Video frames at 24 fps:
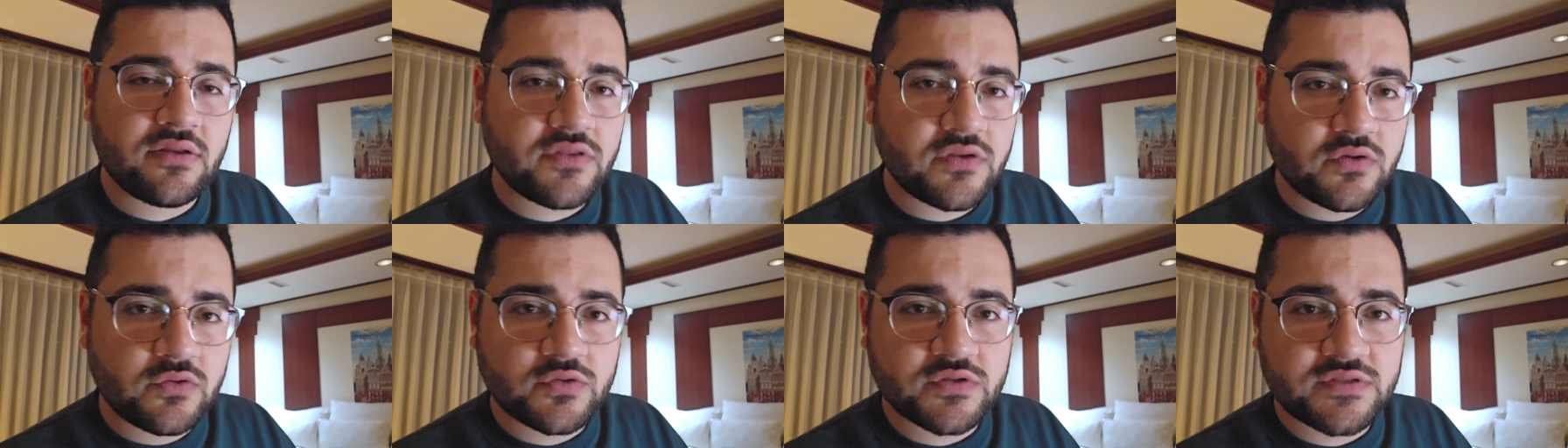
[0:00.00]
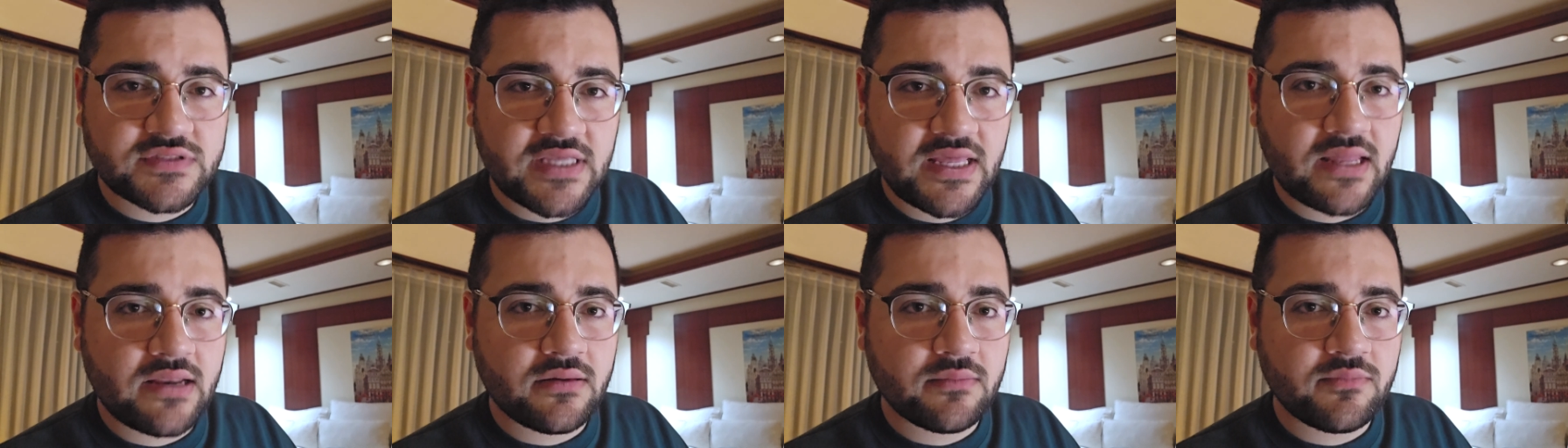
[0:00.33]
the new
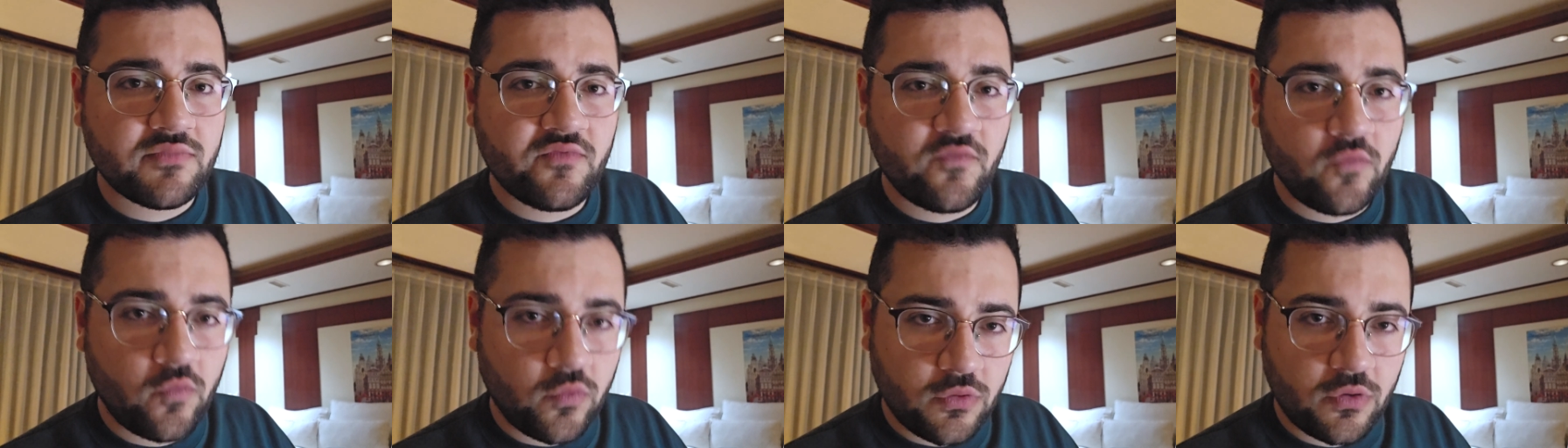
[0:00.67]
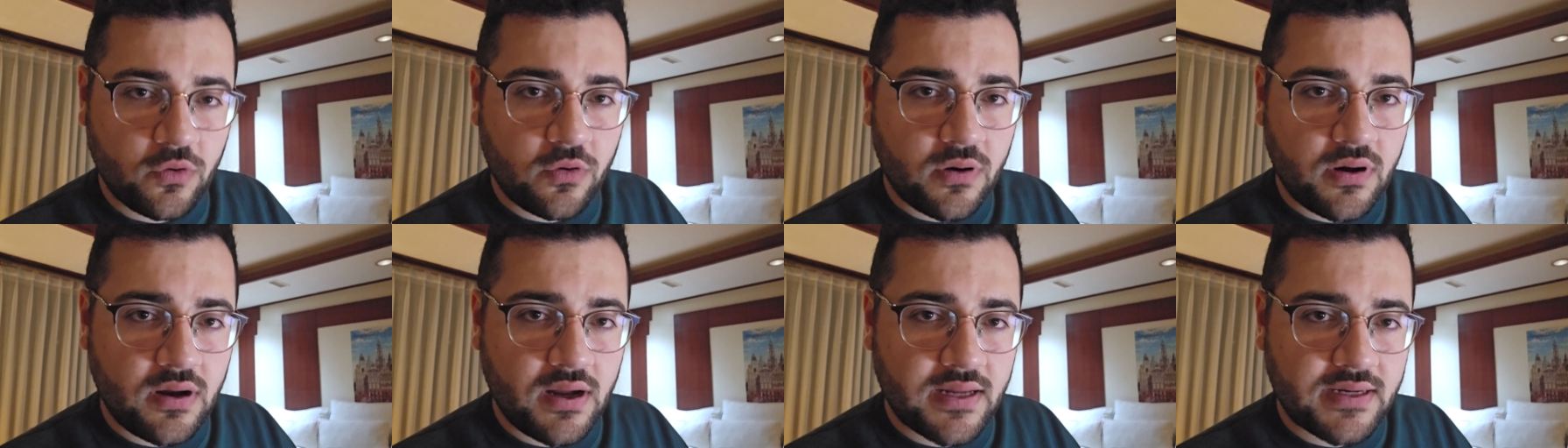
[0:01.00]
setup for
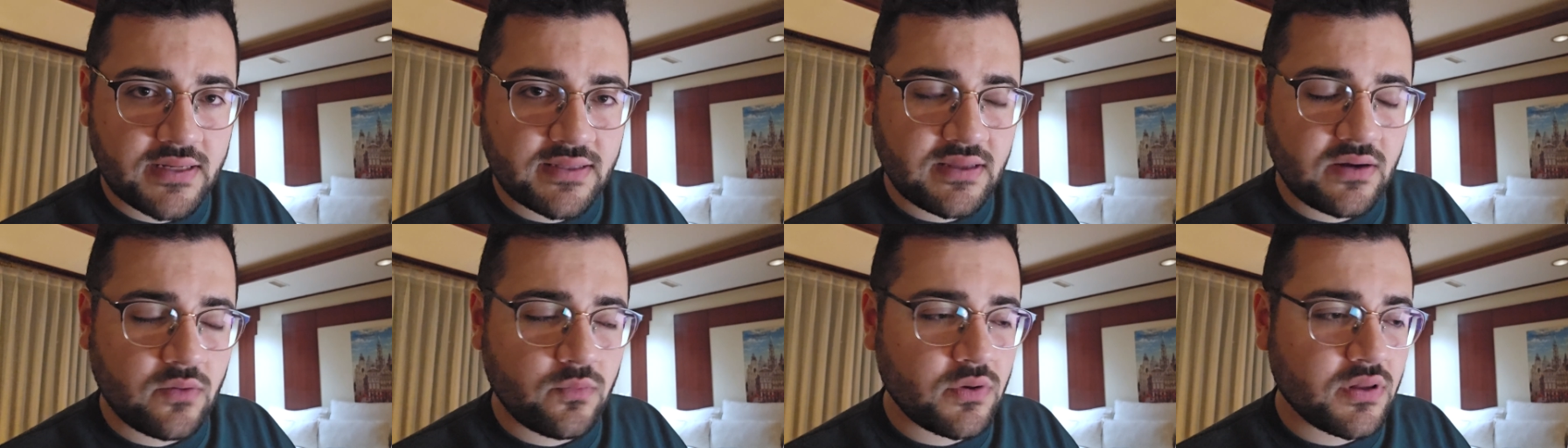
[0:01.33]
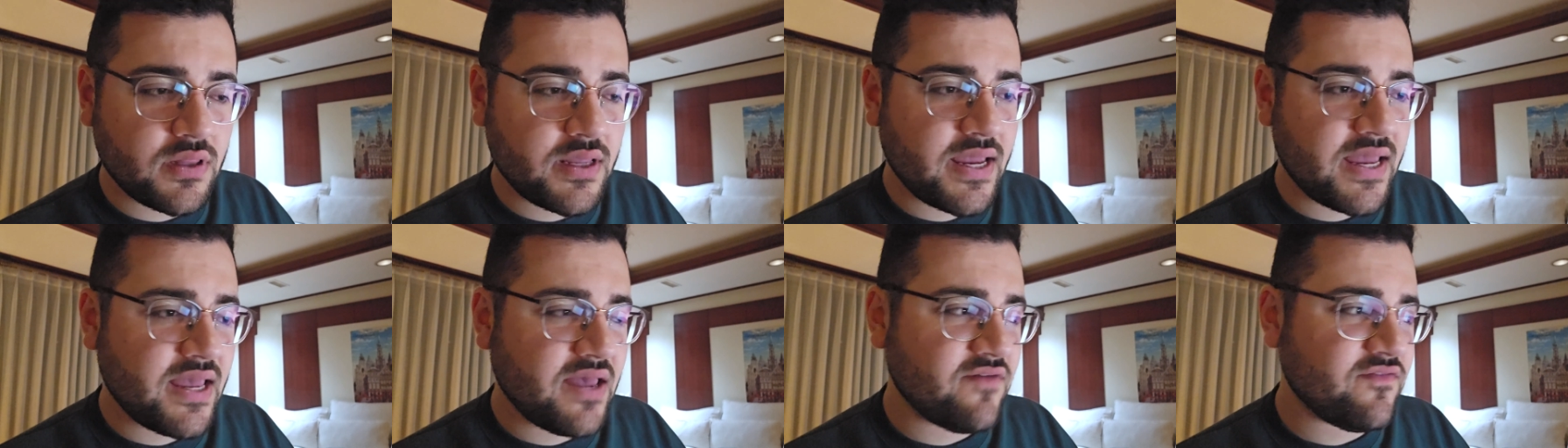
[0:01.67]
Lorcana that we'll
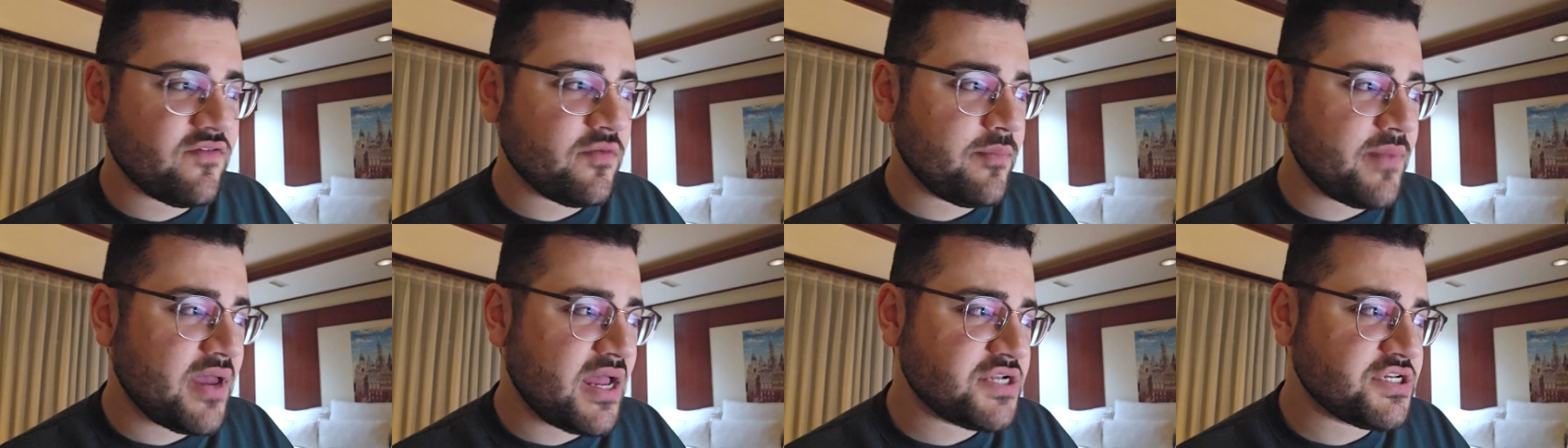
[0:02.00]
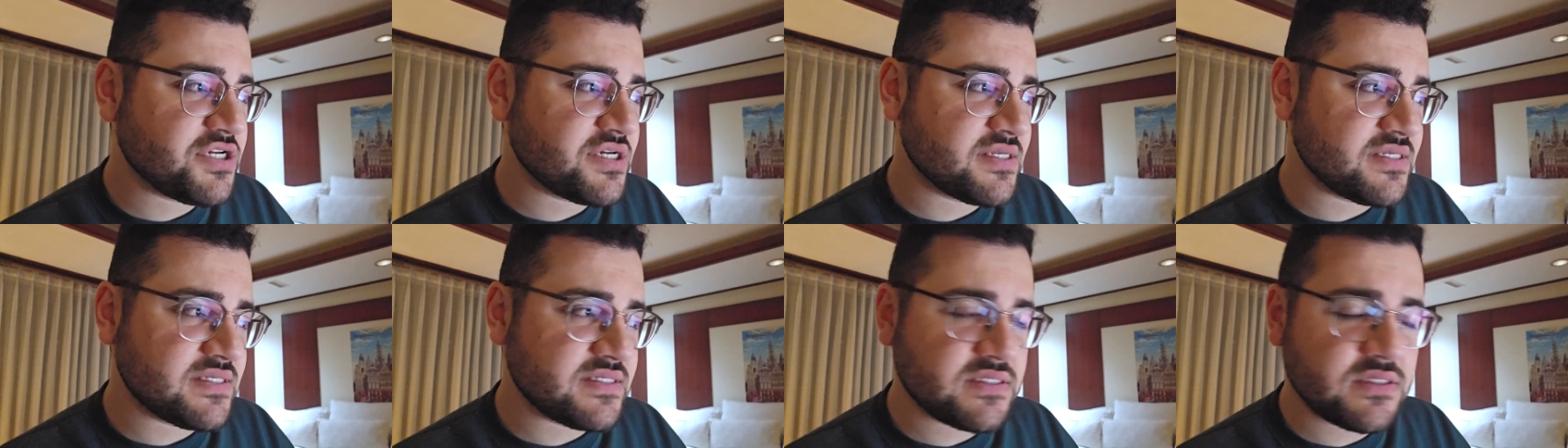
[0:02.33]
have.
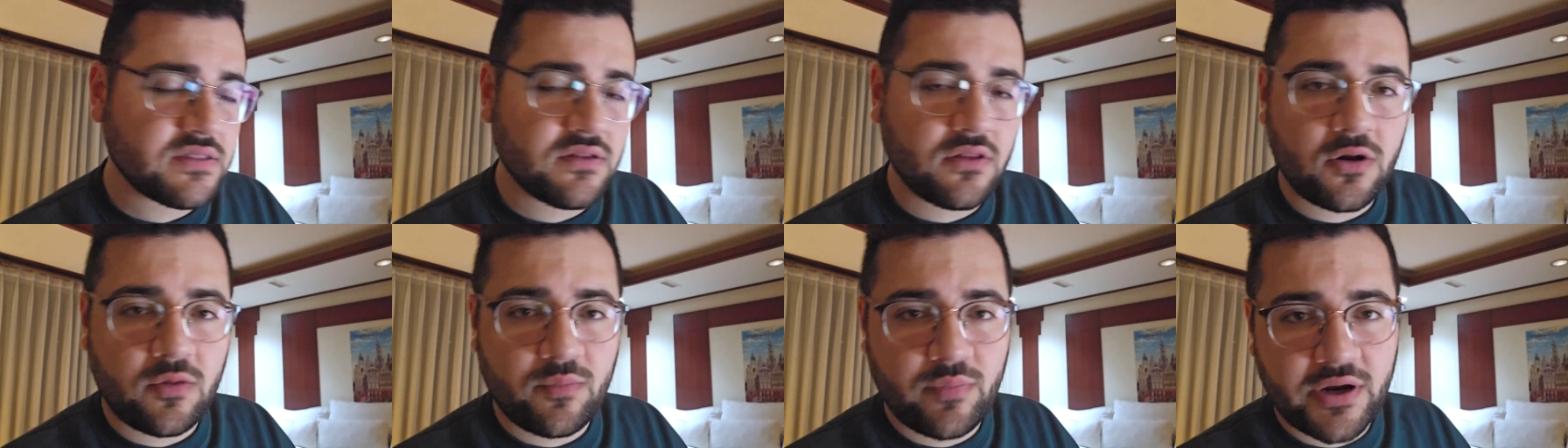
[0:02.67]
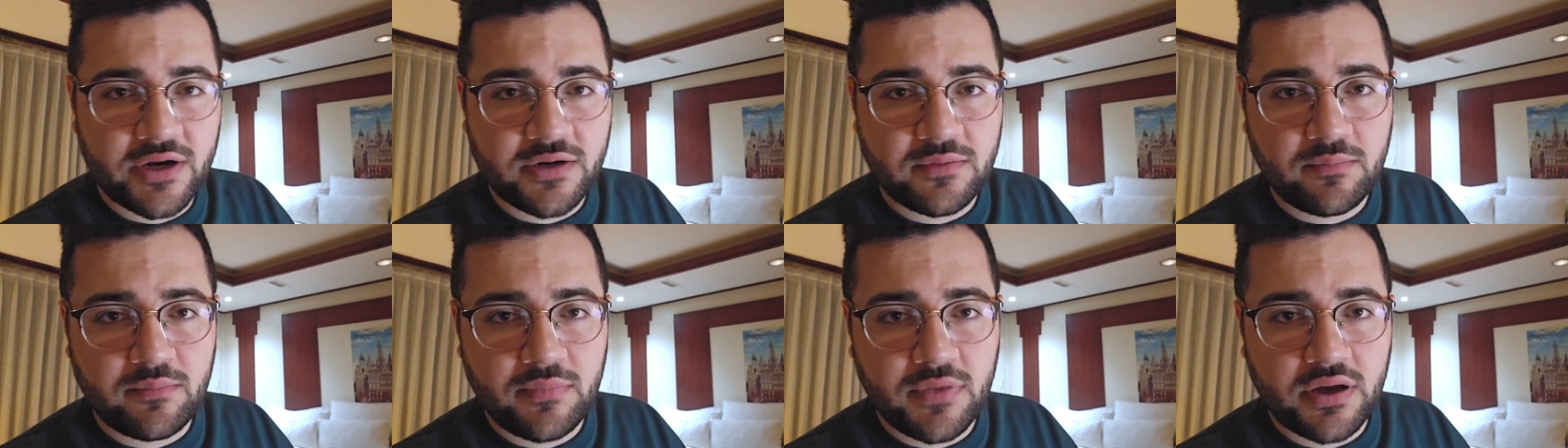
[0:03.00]
Magic is still our bread
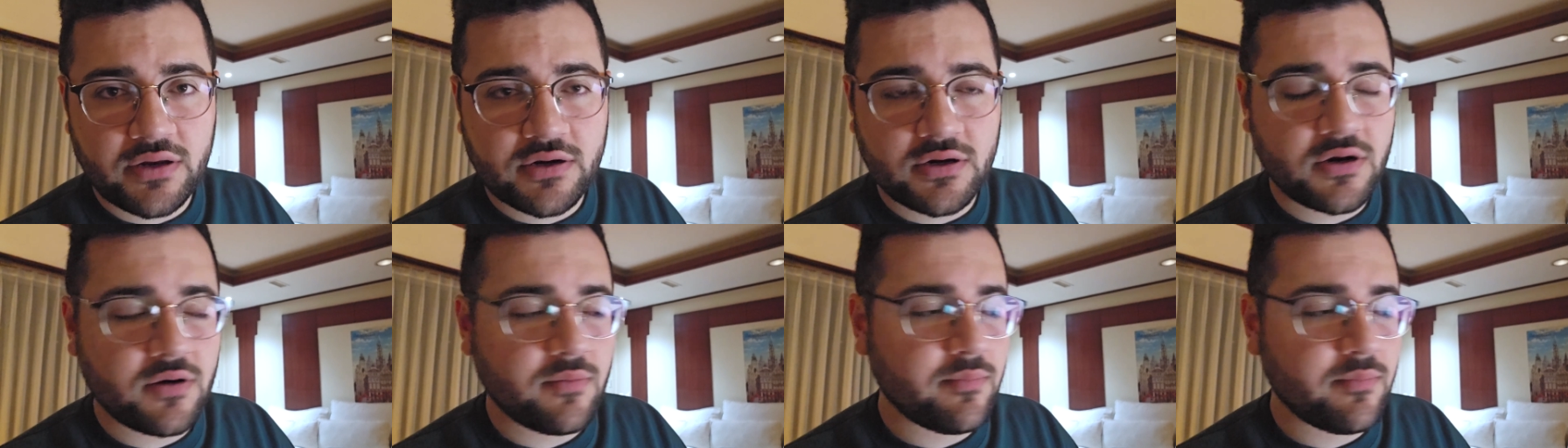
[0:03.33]
and butter.